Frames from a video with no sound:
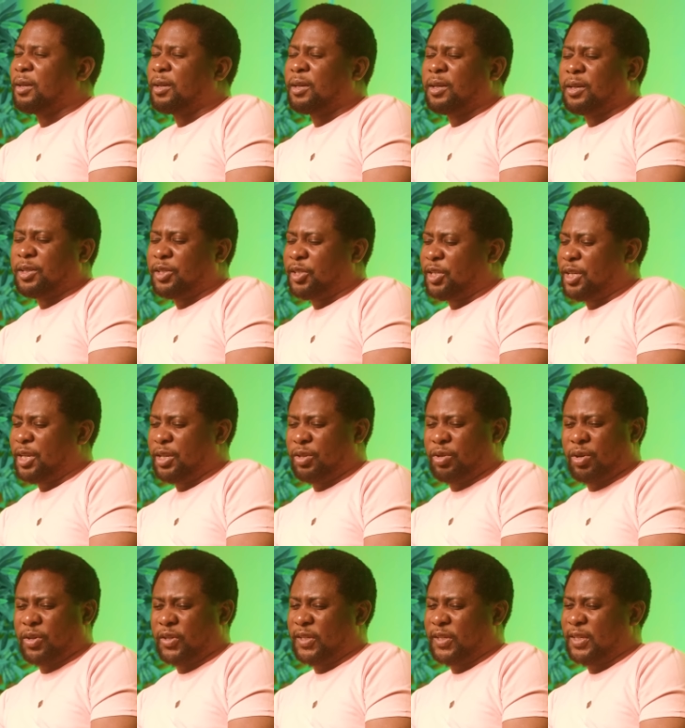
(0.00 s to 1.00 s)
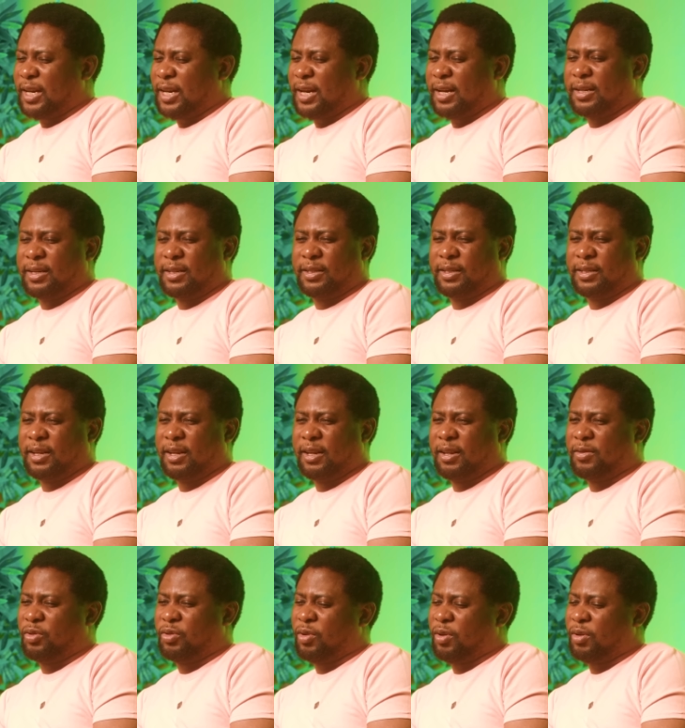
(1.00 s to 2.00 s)
she just said she
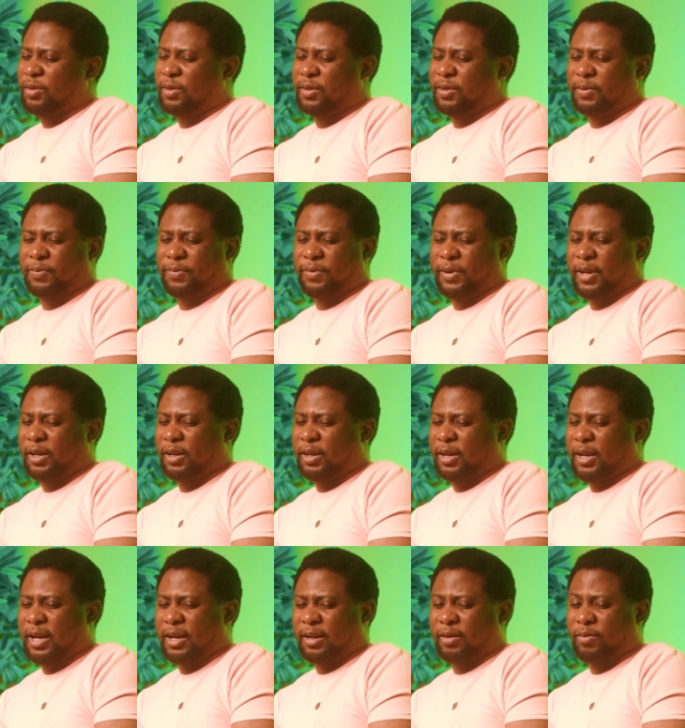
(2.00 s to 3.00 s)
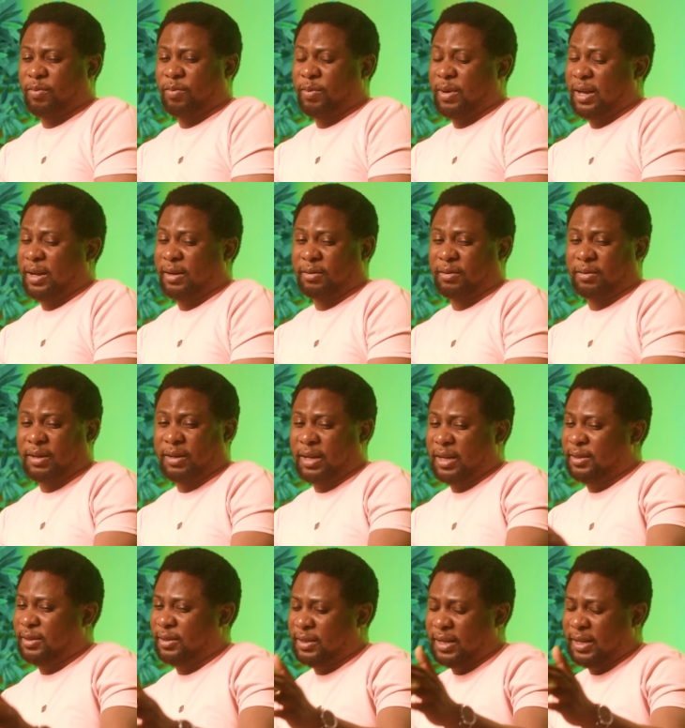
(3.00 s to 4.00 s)
just felt like, well,
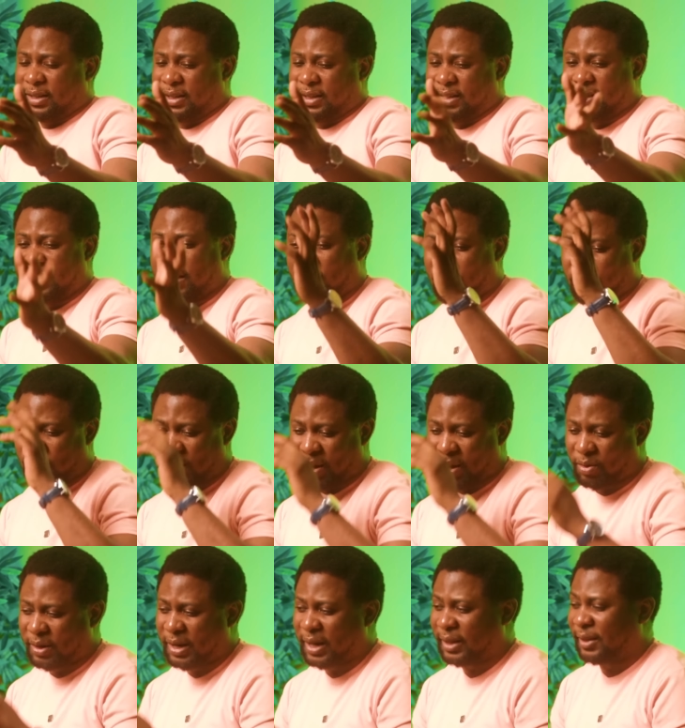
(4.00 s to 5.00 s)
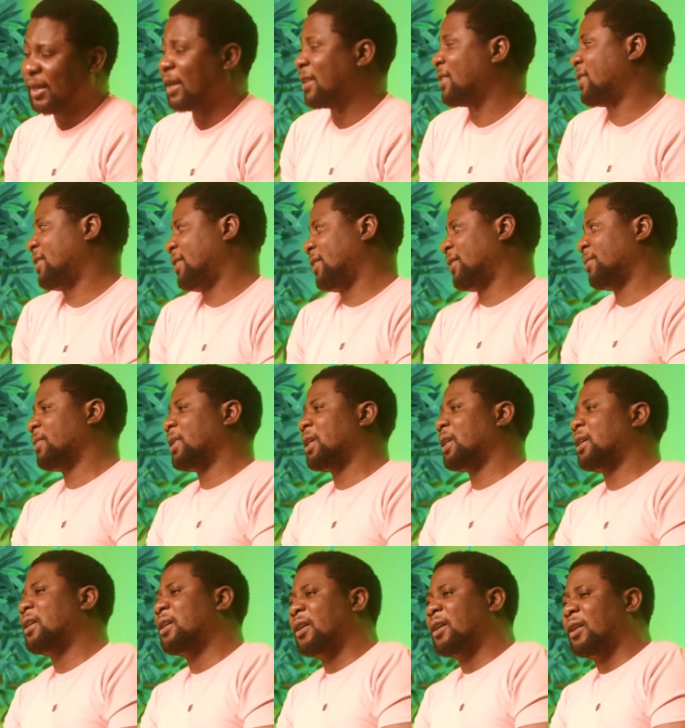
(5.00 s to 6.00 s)
let's take this girl for another test.
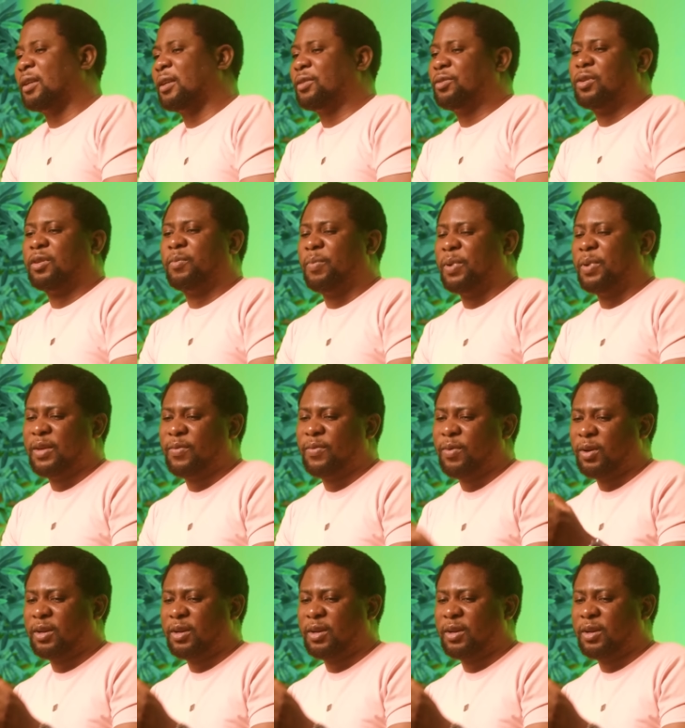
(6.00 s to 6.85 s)
Let's not believe all the